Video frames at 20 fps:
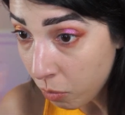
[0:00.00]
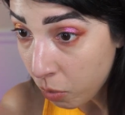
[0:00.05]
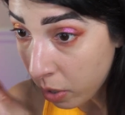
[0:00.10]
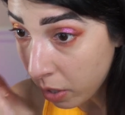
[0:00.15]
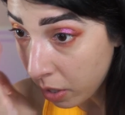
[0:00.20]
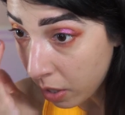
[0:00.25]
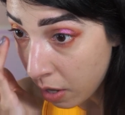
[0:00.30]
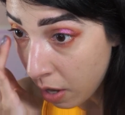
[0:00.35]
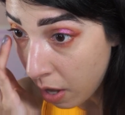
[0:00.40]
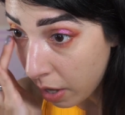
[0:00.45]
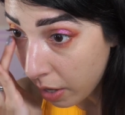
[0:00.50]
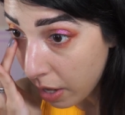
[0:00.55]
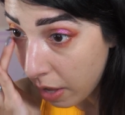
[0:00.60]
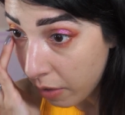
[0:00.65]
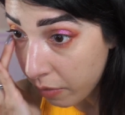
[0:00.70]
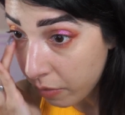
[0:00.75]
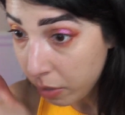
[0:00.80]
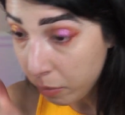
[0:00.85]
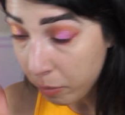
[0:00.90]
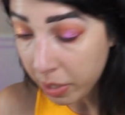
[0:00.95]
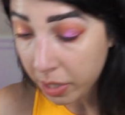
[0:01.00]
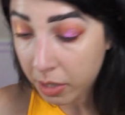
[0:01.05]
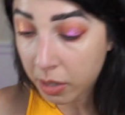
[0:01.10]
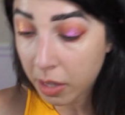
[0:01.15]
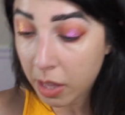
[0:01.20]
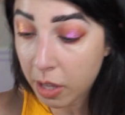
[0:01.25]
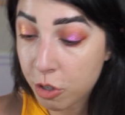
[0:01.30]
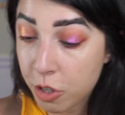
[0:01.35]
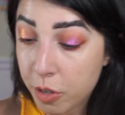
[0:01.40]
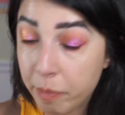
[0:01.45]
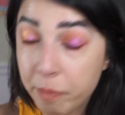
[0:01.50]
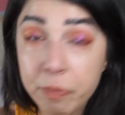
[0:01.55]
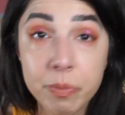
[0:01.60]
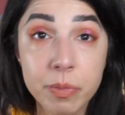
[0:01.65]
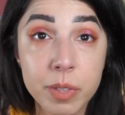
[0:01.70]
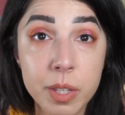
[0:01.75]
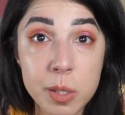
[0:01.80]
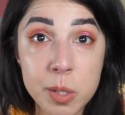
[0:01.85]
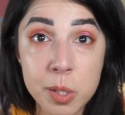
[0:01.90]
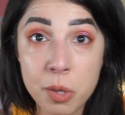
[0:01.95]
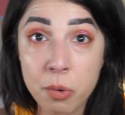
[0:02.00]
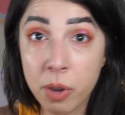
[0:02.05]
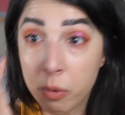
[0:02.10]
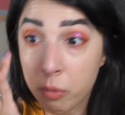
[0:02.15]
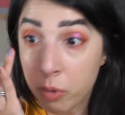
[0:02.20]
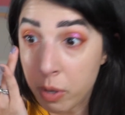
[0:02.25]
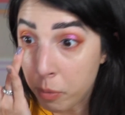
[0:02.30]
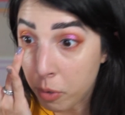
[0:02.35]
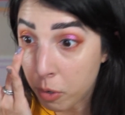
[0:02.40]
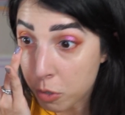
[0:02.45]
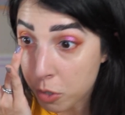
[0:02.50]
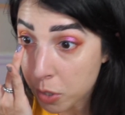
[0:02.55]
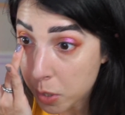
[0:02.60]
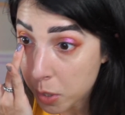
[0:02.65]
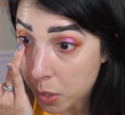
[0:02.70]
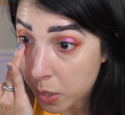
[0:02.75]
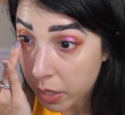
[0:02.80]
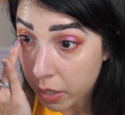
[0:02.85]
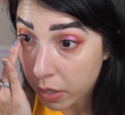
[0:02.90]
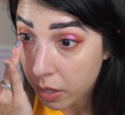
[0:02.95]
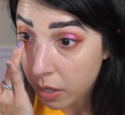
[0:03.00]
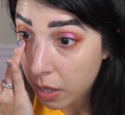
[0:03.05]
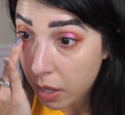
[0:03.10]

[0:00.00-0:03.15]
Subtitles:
to not have it in my collection. So I repurchased it.